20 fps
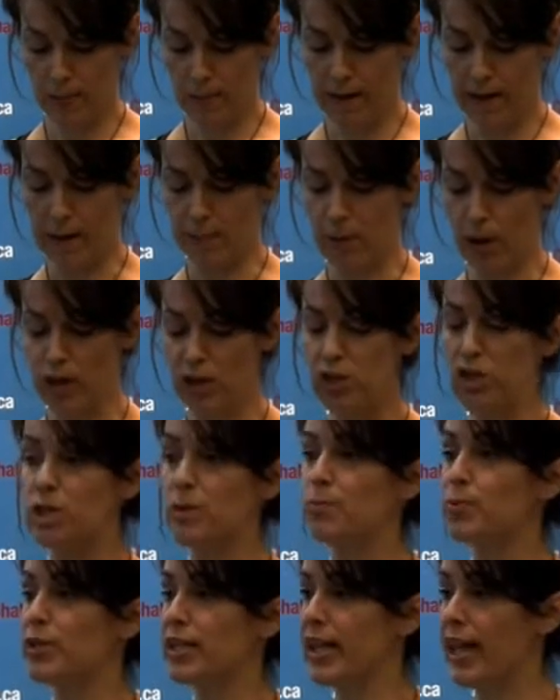In
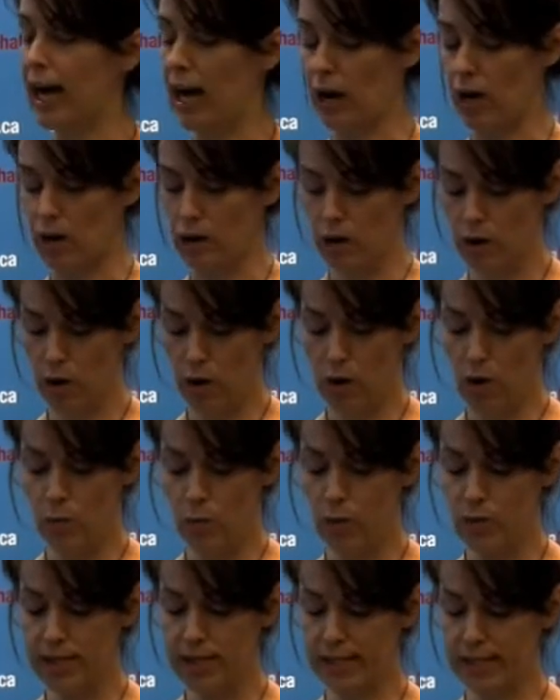partnership with CARE,
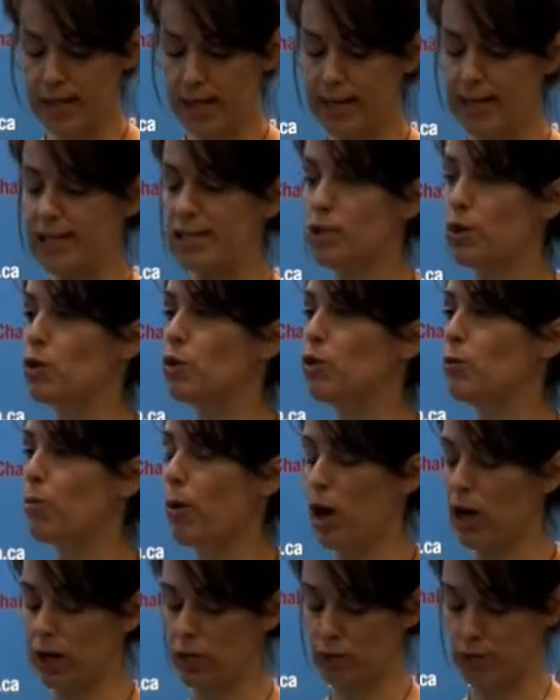WUSC and its local
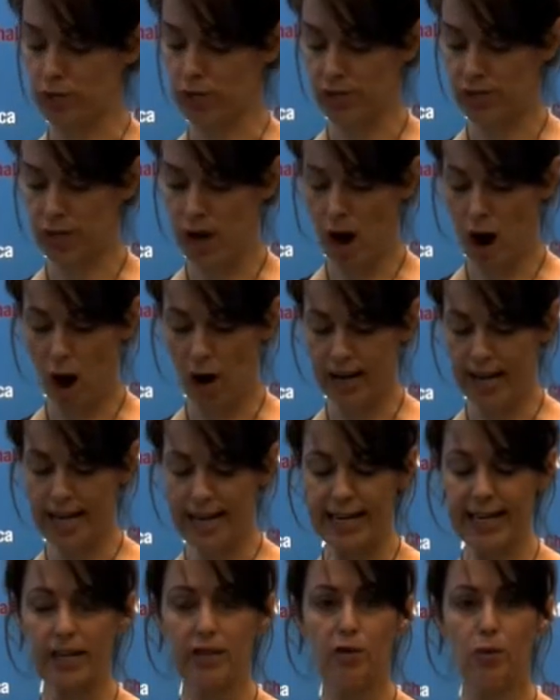partners are
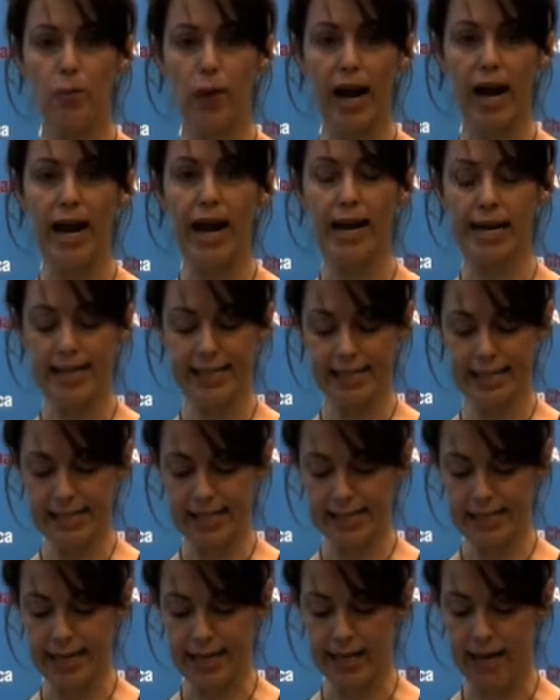leading the way in
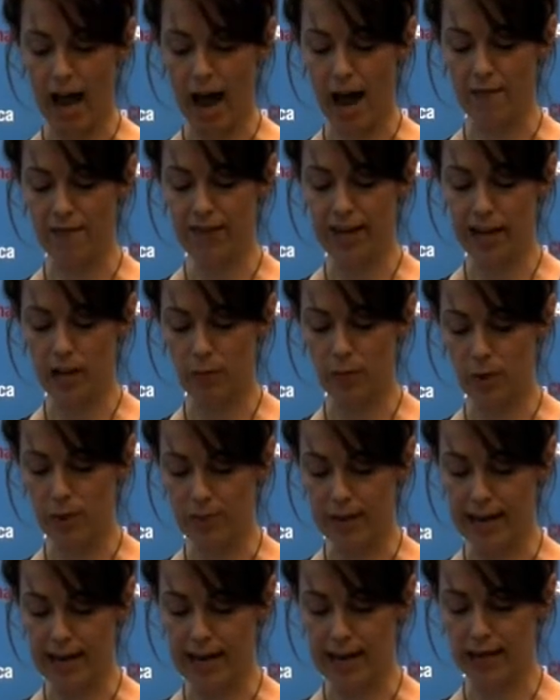assisting Afghan
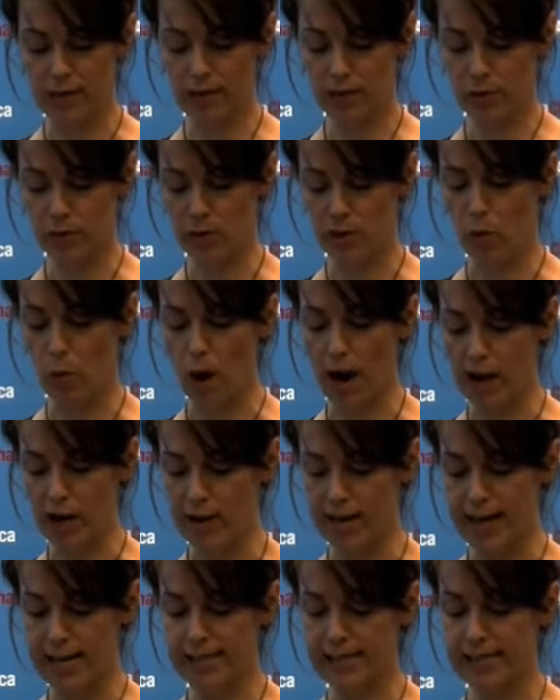women to acquire
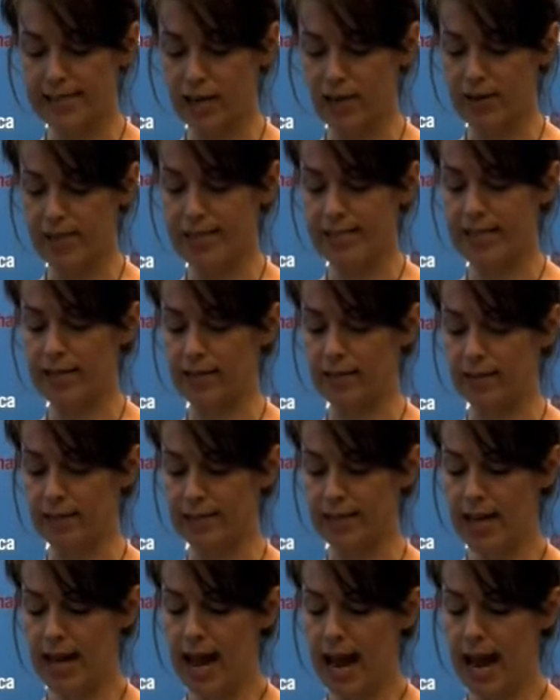necessary skills